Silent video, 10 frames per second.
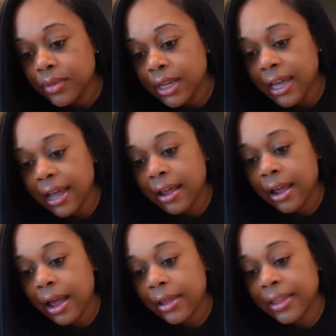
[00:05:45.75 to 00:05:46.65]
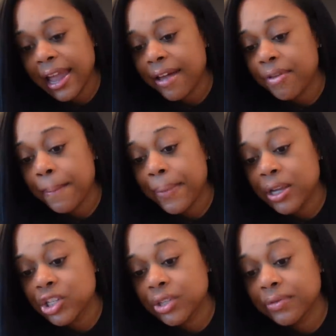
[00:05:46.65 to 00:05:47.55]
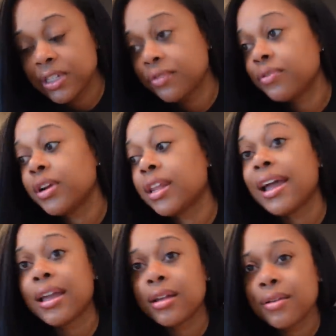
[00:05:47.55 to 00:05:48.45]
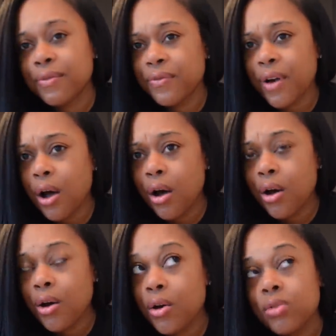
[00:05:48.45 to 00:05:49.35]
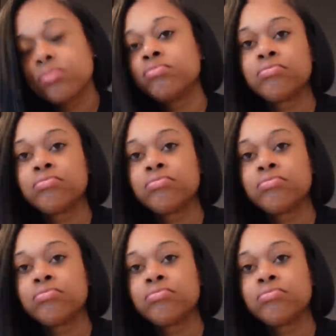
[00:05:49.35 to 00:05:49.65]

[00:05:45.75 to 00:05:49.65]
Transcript: yeah they have a bunch of different like fall